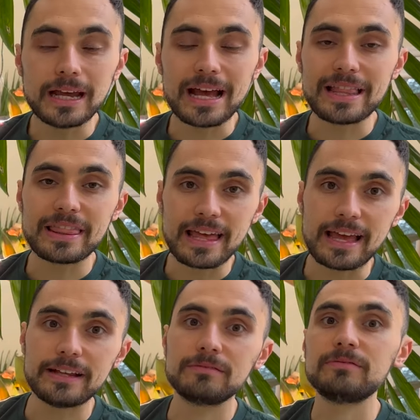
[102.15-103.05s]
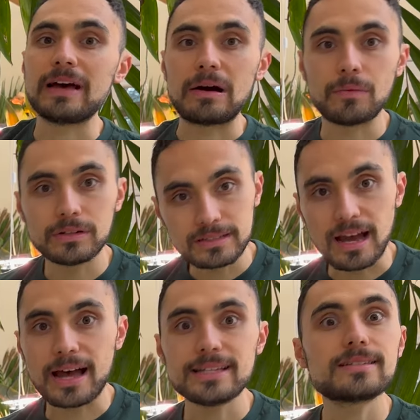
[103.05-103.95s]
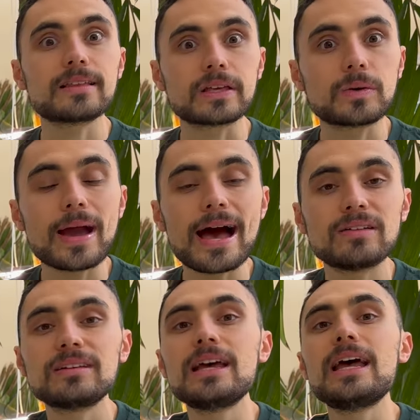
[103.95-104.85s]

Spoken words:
and then that one dies to the ground,